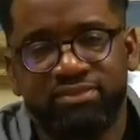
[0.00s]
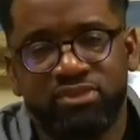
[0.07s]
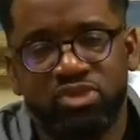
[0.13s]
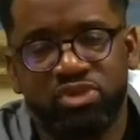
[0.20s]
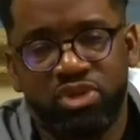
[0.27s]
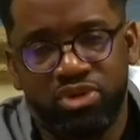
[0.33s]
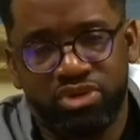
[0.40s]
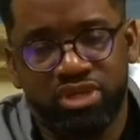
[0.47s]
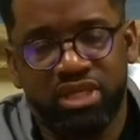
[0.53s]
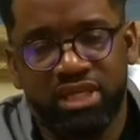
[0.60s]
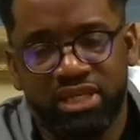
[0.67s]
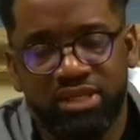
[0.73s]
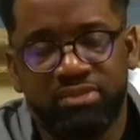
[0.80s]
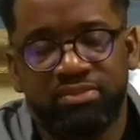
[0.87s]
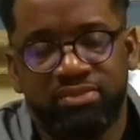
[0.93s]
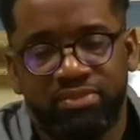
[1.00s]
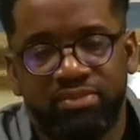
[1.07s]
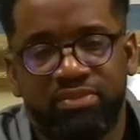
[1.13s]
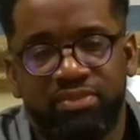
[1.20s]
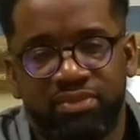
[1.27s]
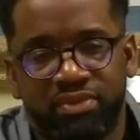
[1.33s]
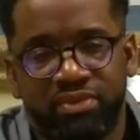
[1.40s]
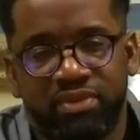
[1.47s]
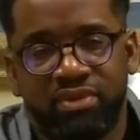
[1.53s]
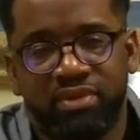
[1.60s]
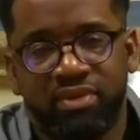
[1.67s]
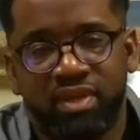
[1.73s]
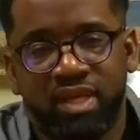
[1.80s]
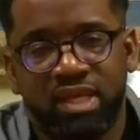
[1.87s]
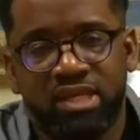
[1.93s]
You know you need Him.
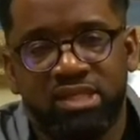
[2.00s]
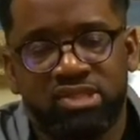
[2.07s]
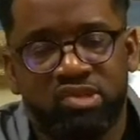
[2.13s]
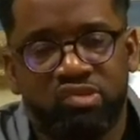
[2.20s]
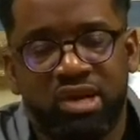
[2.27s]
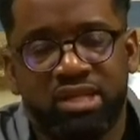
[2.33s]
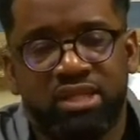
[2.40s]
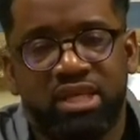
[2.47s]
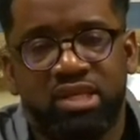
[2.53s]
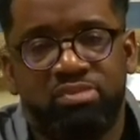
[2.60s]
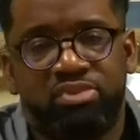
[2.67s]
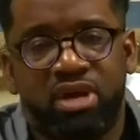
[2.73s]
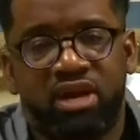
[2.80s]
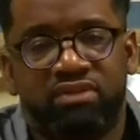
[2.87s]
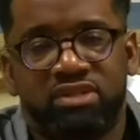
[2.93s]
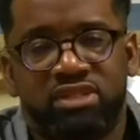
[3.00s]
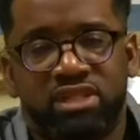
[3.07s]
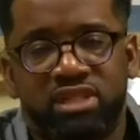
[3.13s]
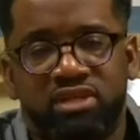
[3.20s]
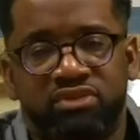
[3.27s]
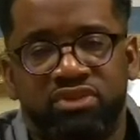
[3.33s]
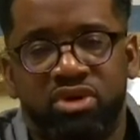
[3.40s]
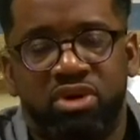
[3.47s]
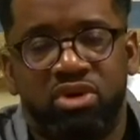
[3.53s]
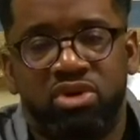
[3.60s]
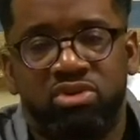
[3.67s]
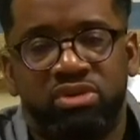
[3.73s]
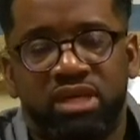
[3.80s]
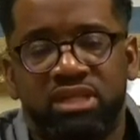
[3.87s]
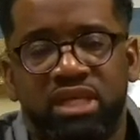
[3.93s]
So right there in the privacy of your
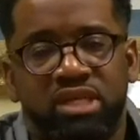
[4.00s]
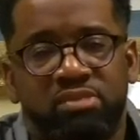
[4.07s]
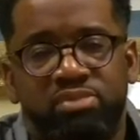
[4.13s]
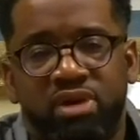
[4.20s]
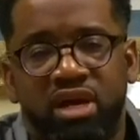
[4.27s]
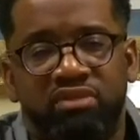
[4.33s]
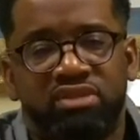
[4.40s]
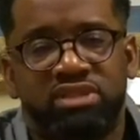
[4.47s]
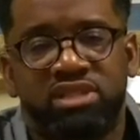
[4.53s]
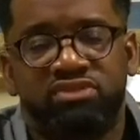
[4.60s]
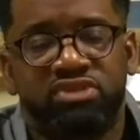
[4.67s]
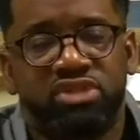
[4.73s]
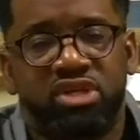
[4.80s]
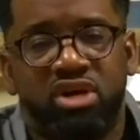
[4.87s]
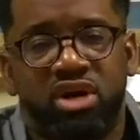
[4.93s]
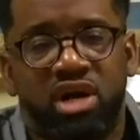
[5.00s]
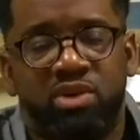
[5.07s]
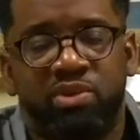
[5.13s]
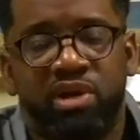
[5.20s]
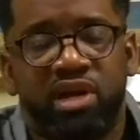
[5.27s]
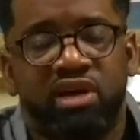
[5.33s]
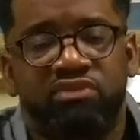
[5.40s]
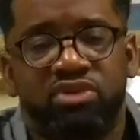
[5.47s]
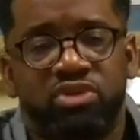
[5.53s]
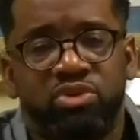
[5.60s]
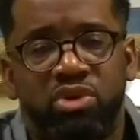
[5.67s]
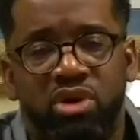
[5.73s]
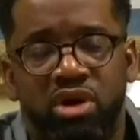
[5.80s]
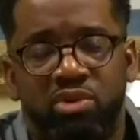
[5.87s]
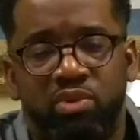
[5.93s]
home, right there in the privacy of your car, wherever you
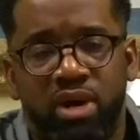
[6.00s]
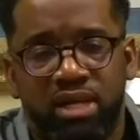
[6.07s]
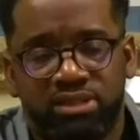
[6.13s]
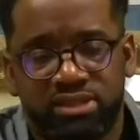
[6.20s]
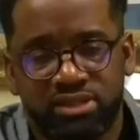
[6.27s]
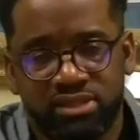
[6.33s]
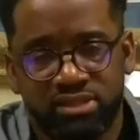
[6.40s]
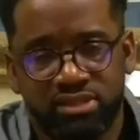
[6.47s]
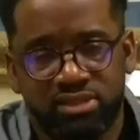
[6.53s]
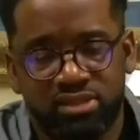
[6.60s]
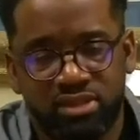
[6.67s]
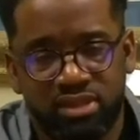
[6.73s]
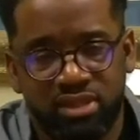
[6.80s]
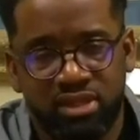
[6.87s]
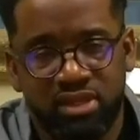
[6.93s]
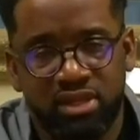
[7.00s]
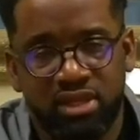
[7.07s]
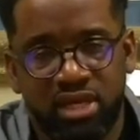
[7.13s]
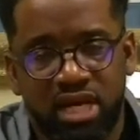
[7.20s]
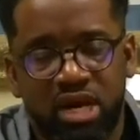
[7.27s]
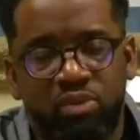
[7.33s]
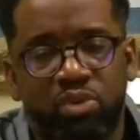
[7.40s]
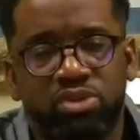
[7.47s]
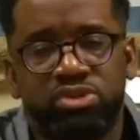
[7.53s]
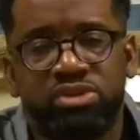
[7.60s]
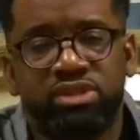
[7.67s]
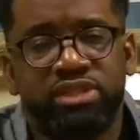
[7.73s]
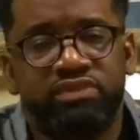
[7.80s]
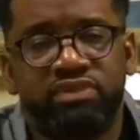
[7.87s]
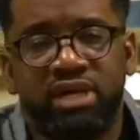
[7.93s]
are watching this, I want you to
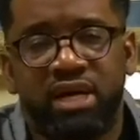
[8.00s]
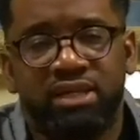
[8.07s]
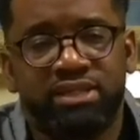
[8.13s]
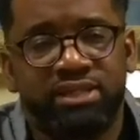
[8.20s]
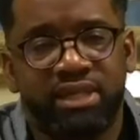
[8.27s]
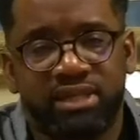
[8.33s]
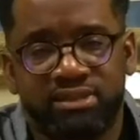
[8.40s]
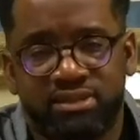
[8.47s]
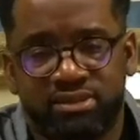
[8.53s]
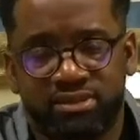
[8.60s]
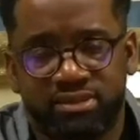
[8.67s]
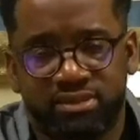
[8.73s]
give God a yes